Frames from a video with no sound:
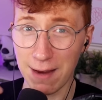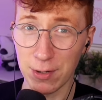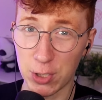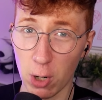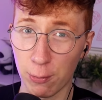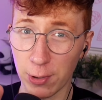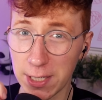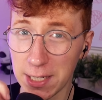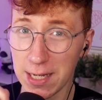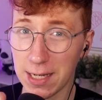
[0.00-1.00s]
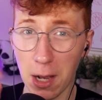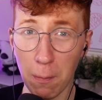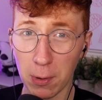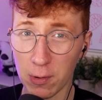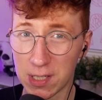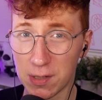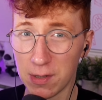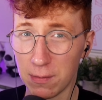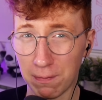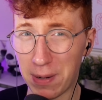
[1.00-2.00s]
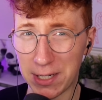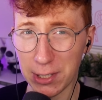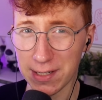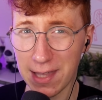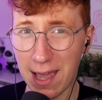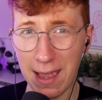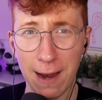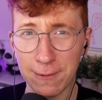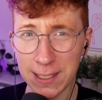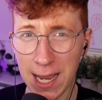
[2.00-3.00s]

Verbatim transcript: David Dobrik uploads pictures there every